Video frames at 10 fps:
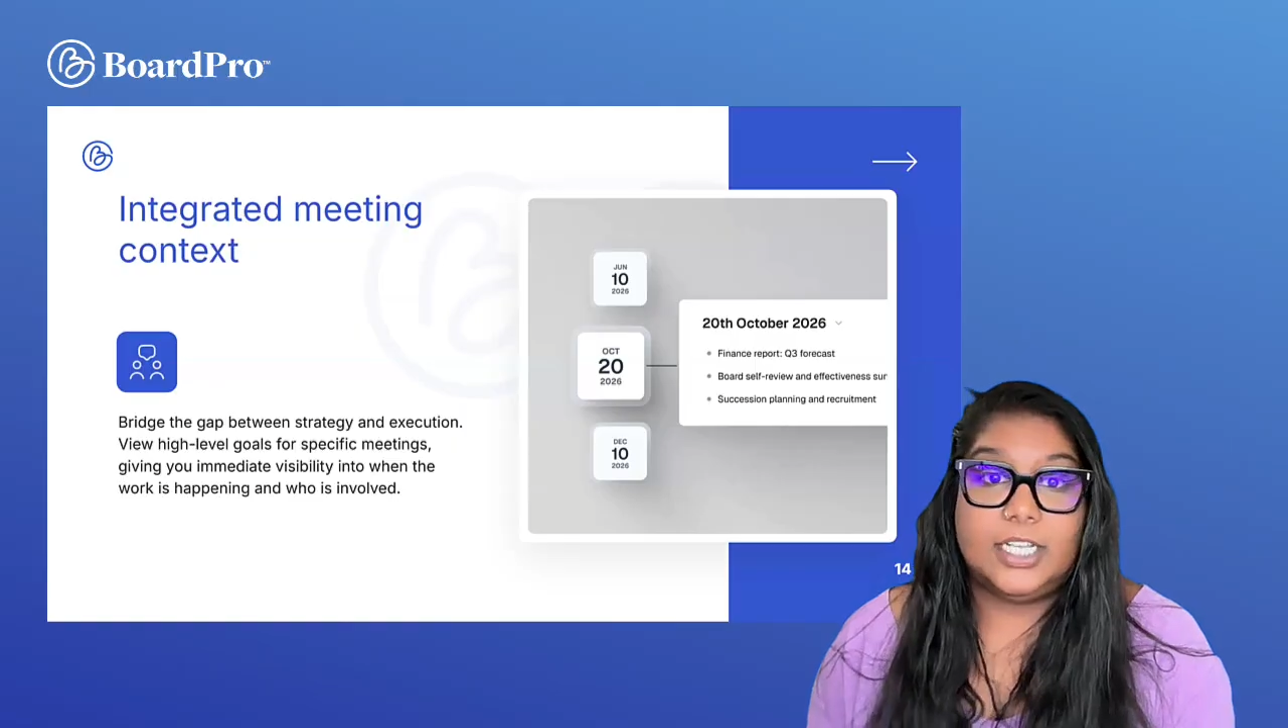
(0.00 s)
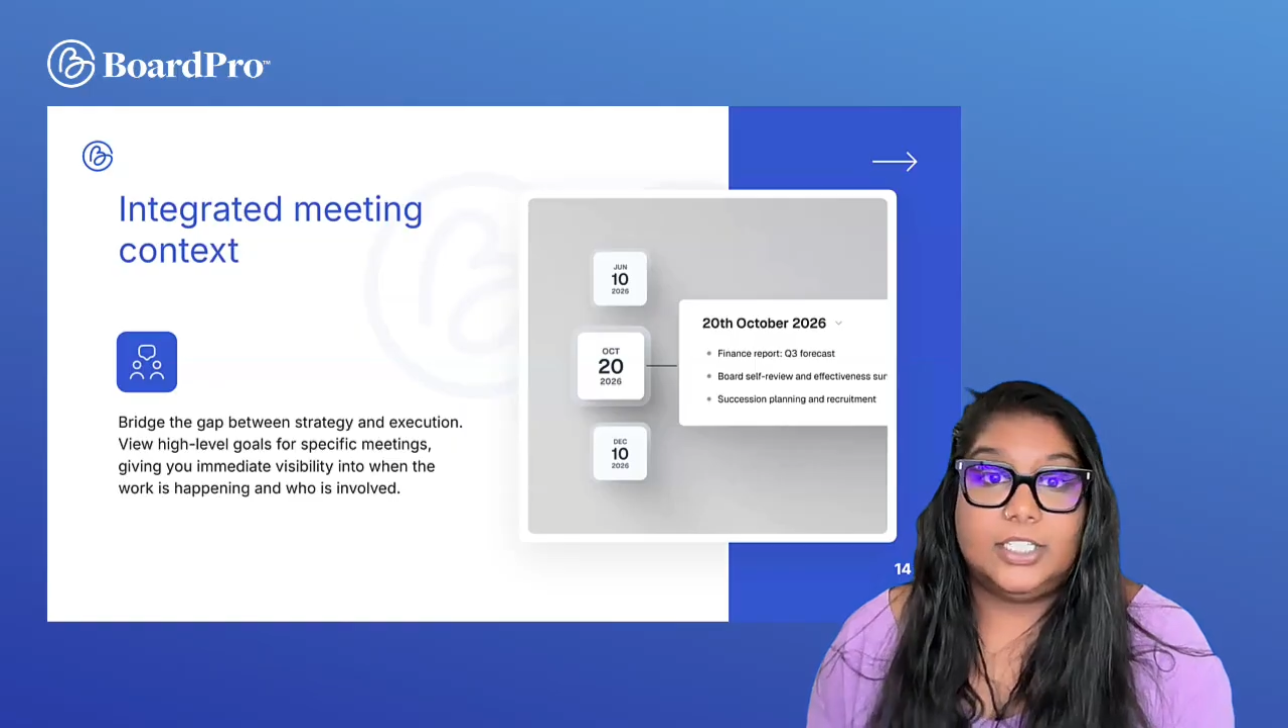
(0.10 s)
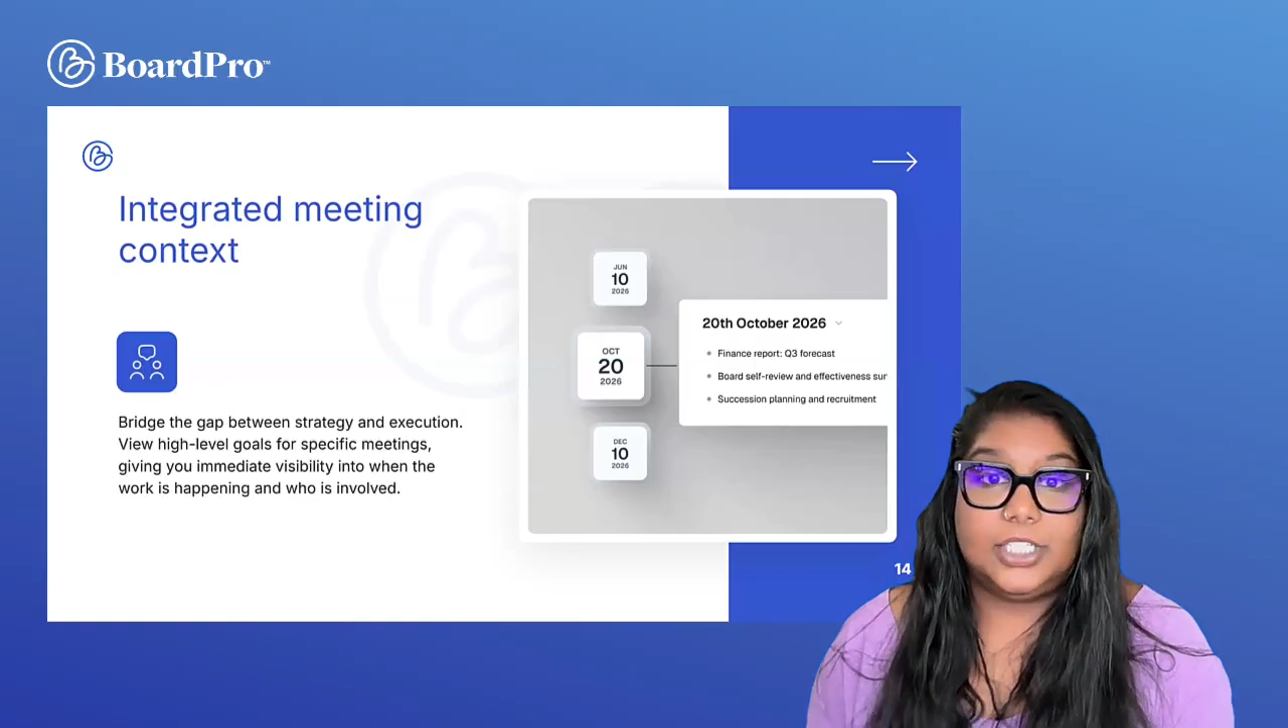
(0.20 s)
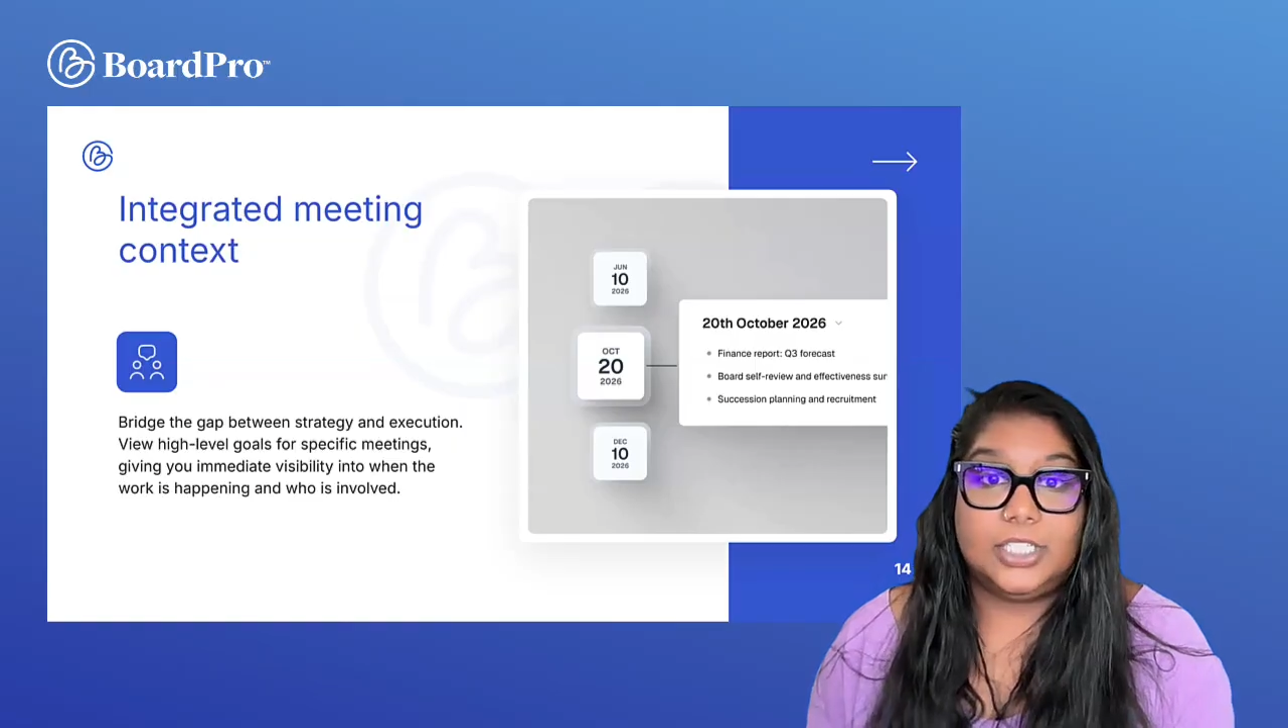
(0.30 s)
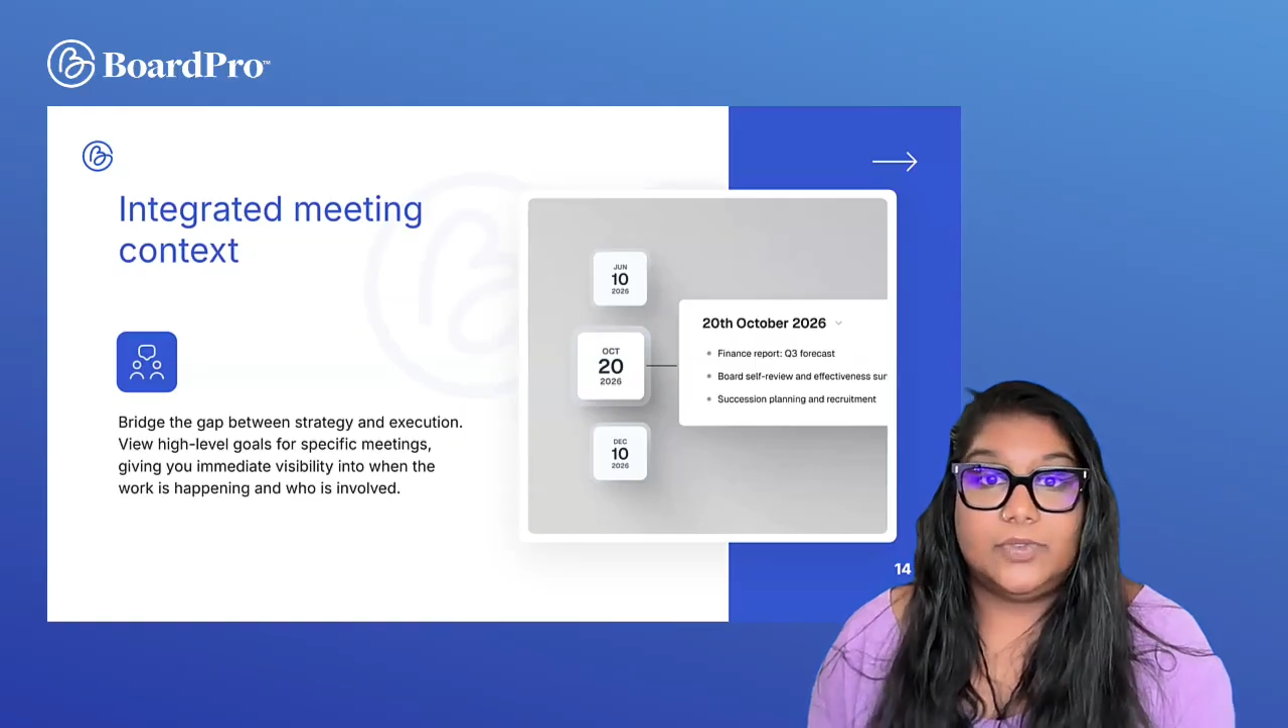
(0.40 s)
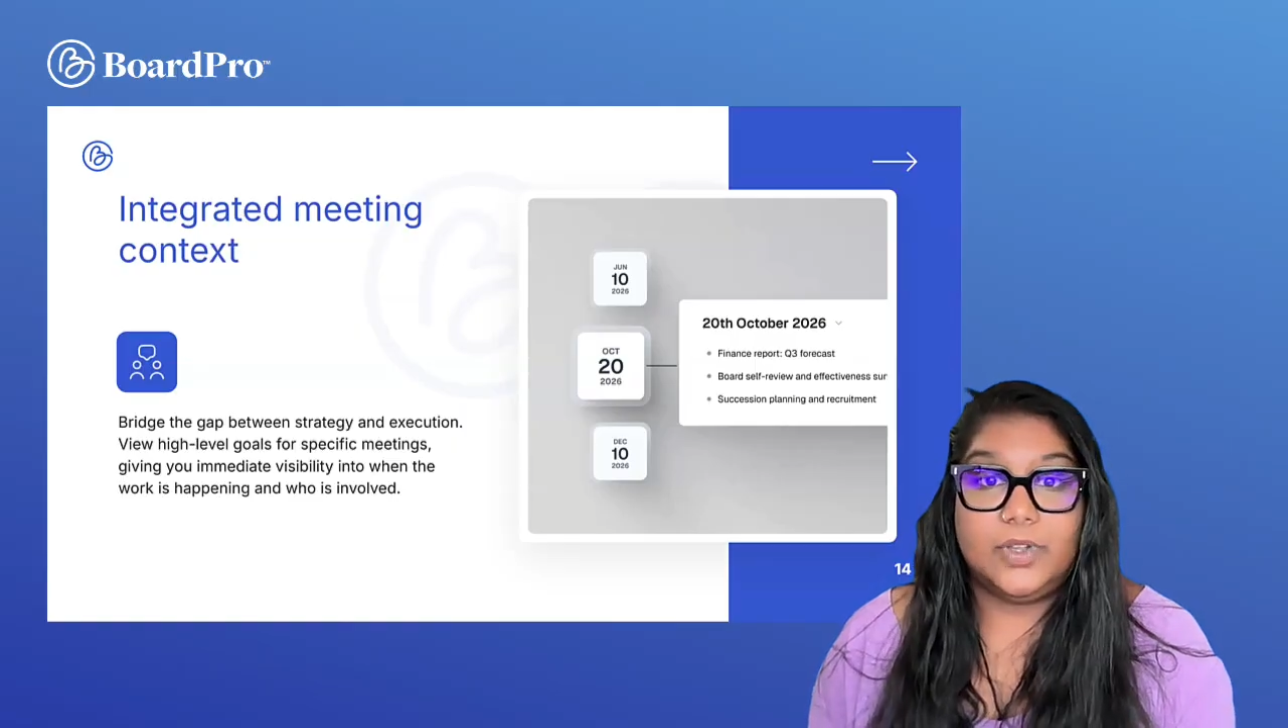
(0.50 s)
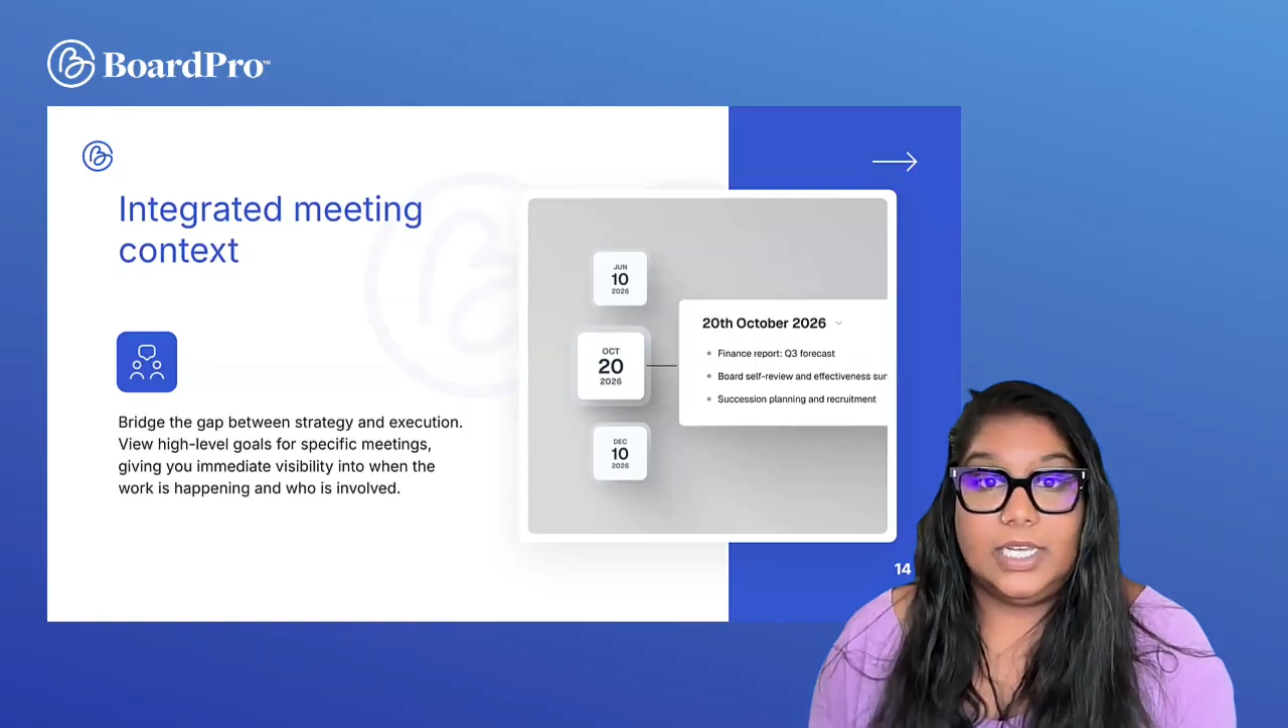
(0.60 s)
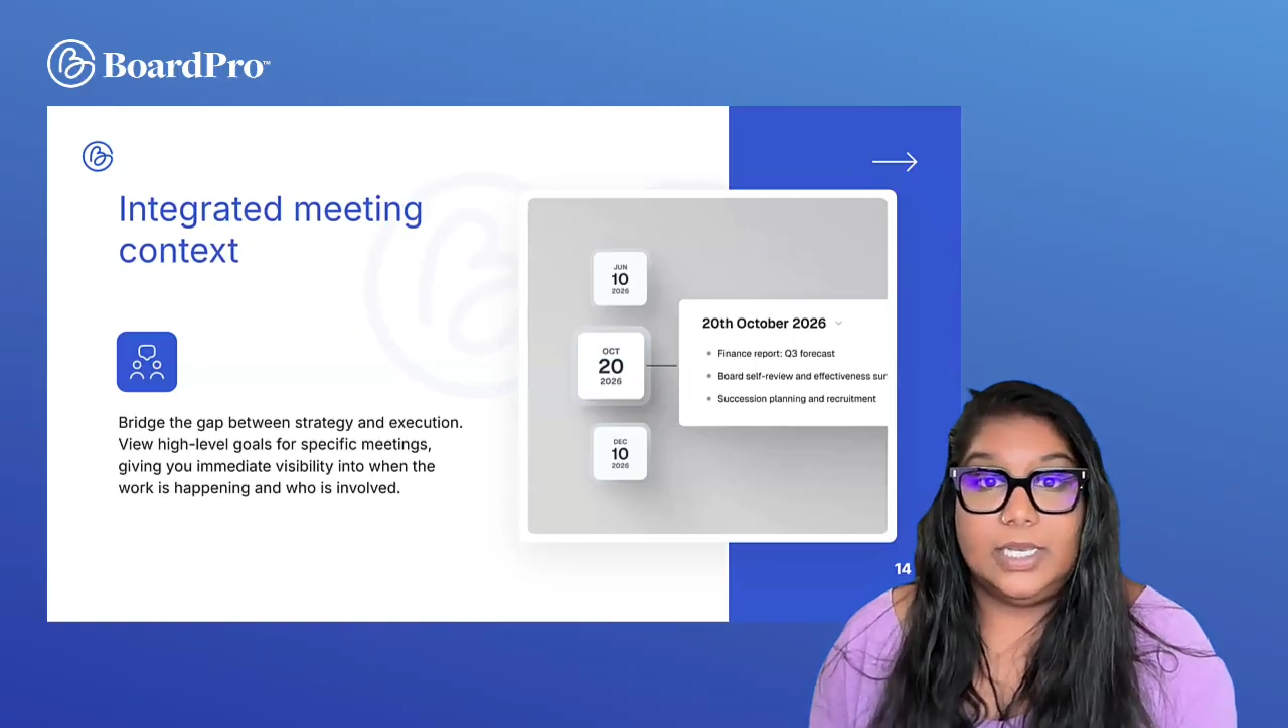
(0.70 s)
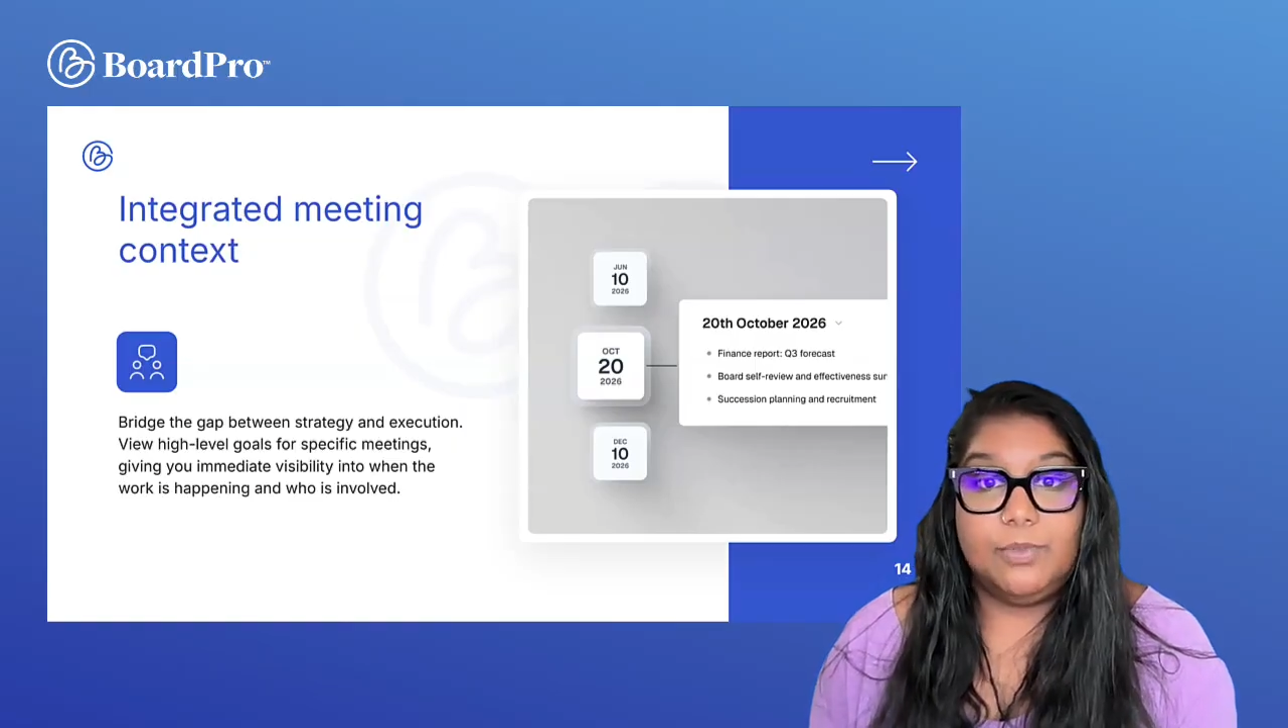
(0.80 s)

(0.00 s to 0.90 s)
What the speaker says: challenges for any